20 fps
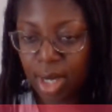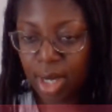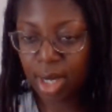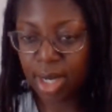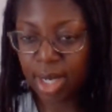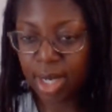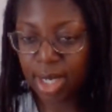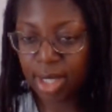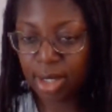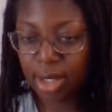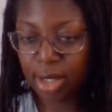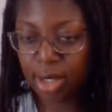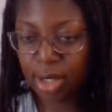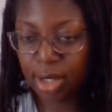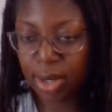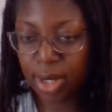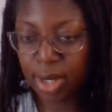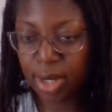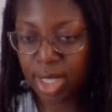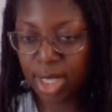Right. I
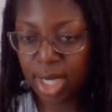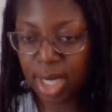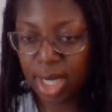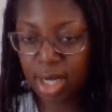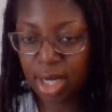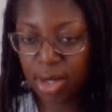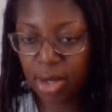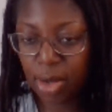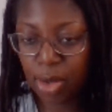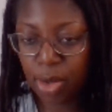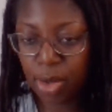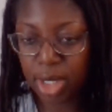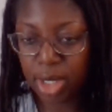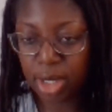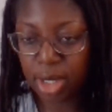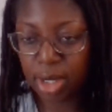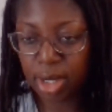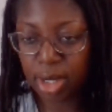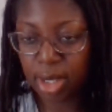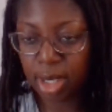don't see any other
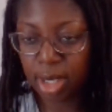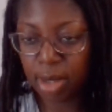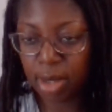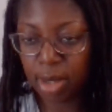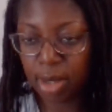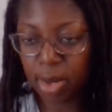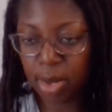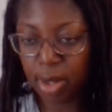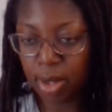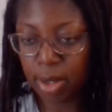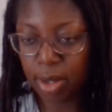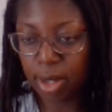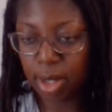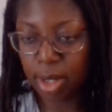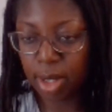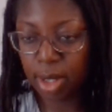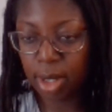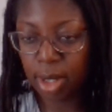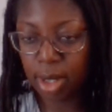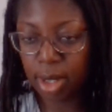questions coming
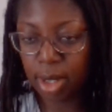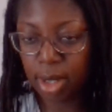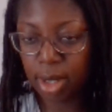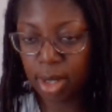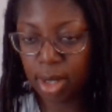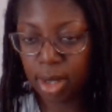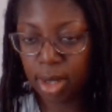on.